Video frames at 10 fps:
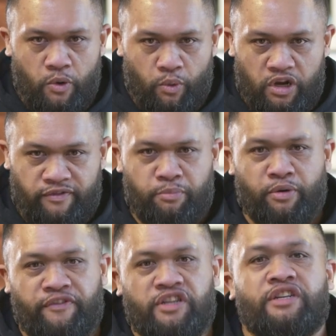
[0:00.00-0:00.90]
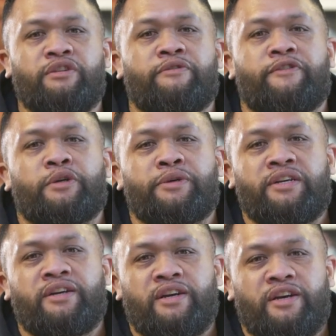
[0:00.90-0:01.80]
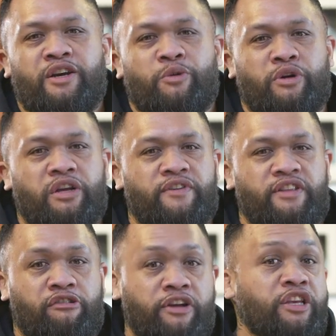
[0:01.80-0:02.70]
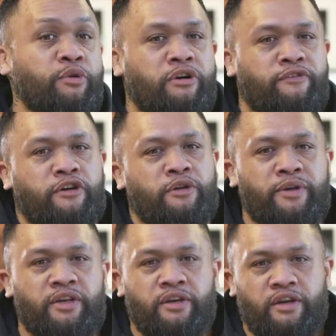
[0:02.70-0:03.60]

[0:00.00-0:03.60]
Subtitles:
Whatever profession you're following, whatever degree you are following,